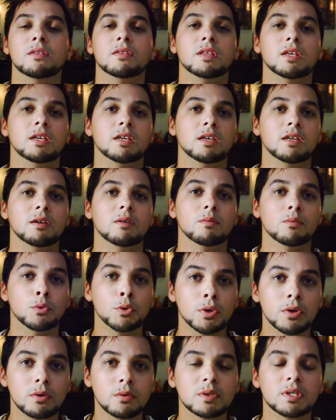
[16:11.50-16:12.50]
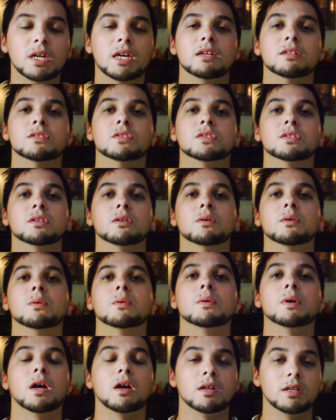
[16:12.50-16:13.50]
the root, and
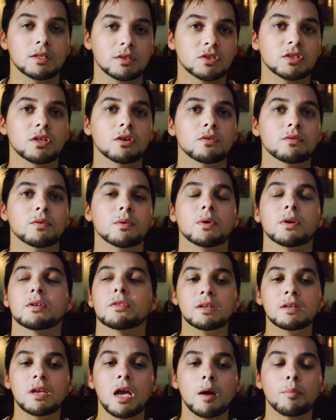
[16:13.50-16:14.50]
so on and so forth.